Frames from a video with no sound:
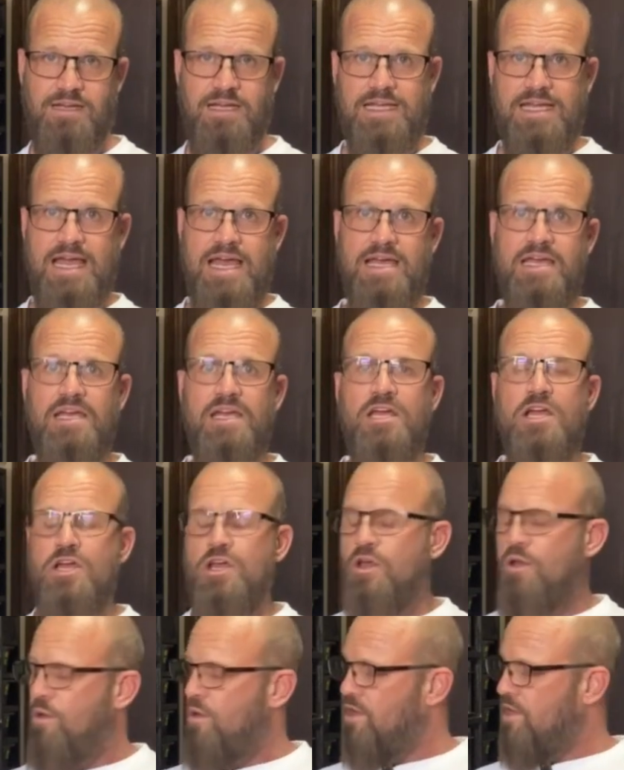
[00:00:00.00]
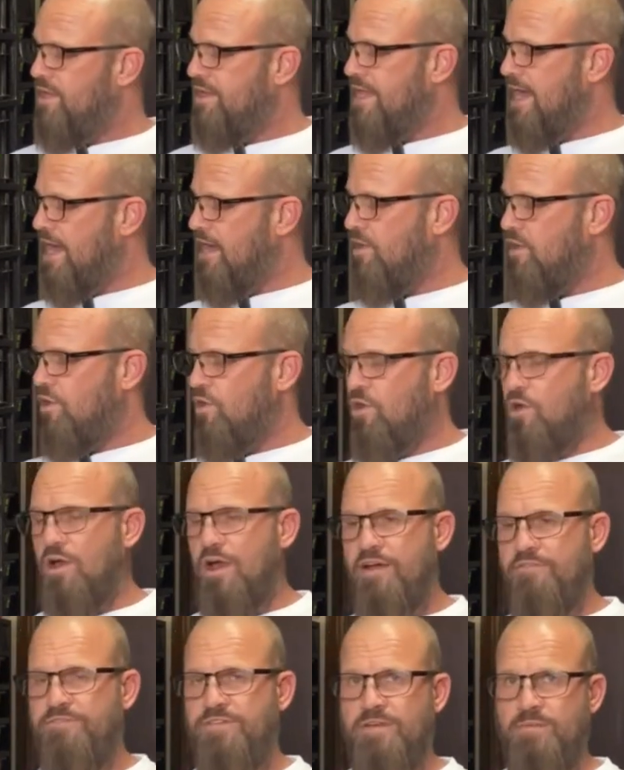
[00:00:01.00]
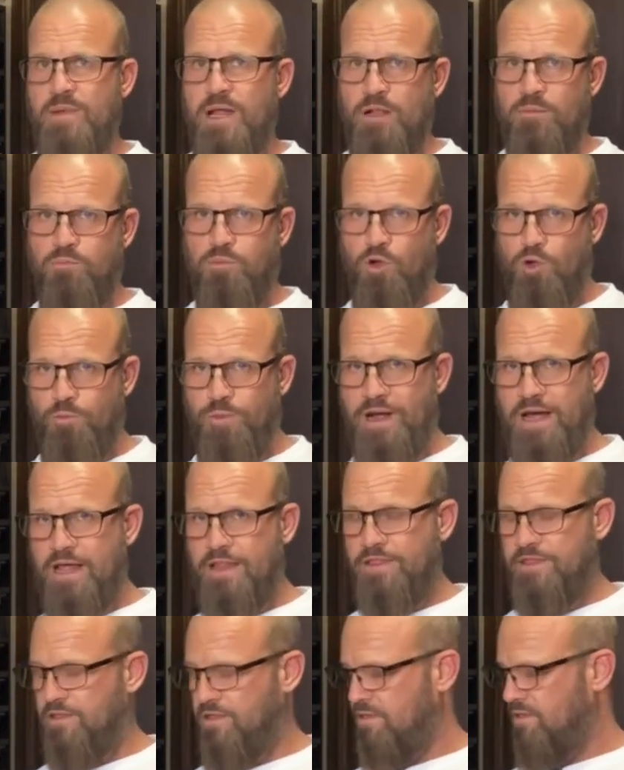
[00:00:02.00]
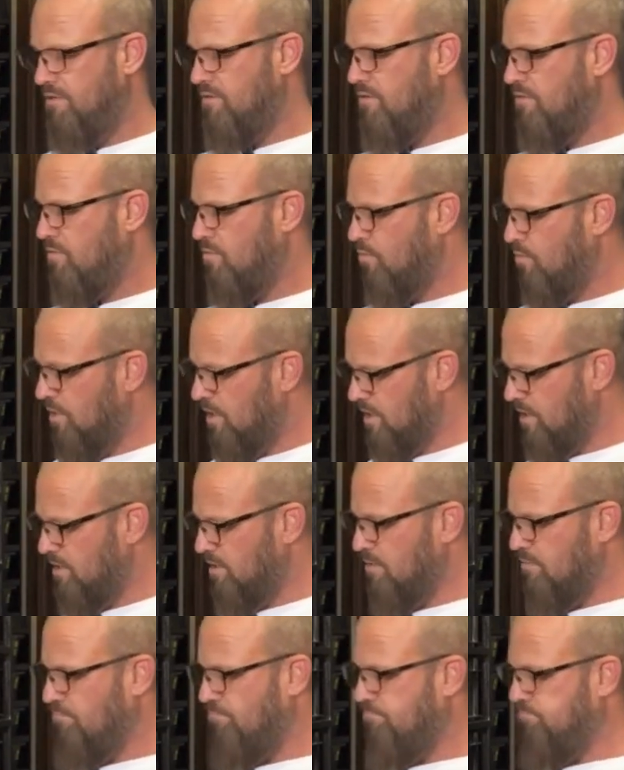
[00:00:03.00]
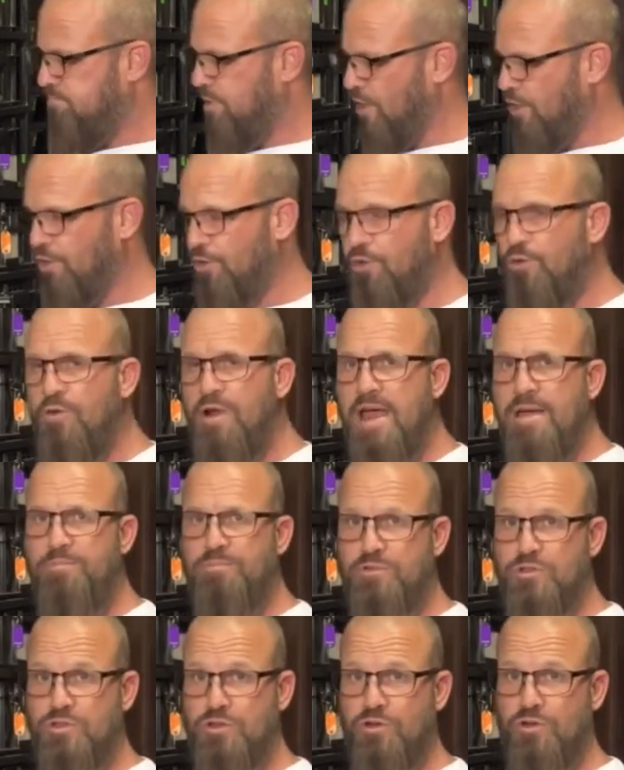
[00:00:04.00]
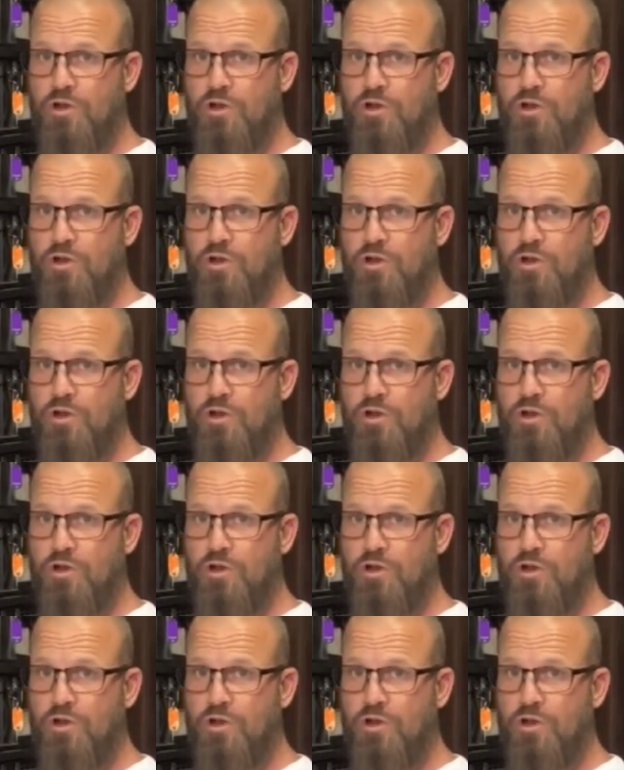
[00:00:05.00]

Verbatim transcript: Okay. Now, a female ball python will bowl wrap to